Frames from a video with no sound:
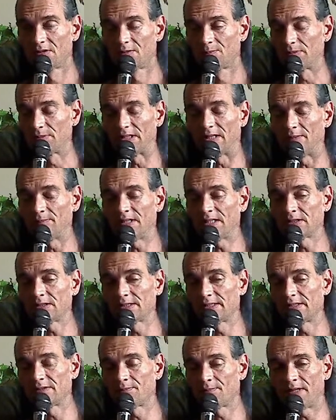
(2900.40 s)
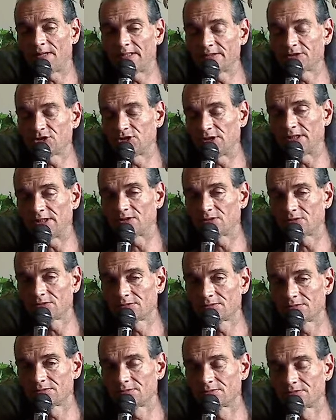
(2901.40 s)
But I'm not letting my
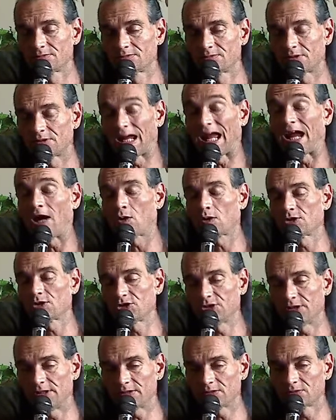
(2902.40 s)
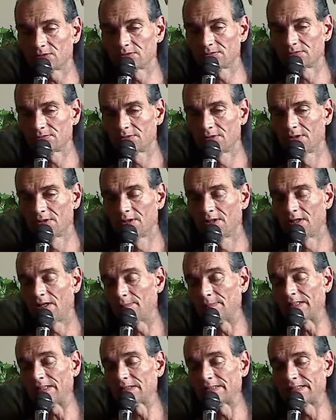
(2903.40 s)
channel, our channel,
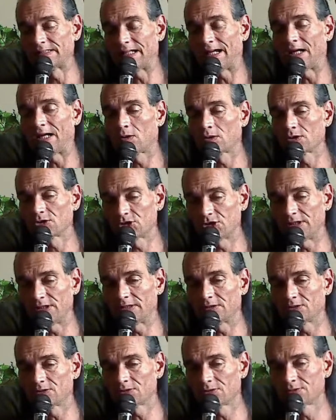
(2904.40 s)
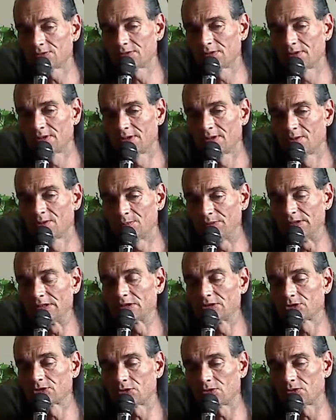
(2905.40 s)
I'm not letting our channel be
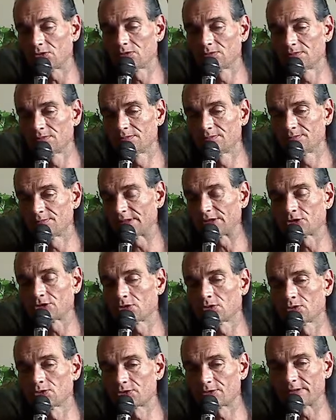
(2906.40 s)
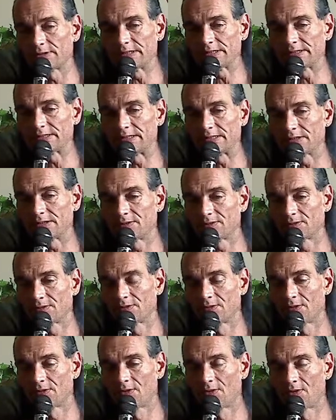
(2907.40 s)
controlled by trolls or anything.
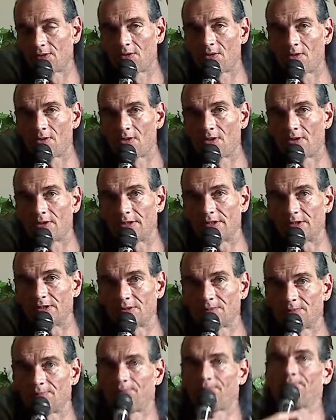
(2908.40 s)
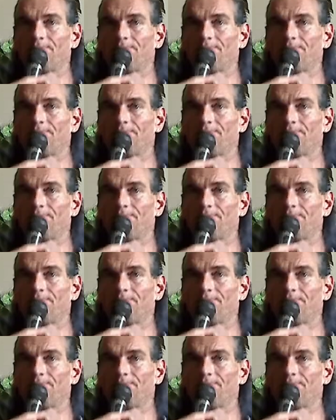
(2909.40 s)
You know?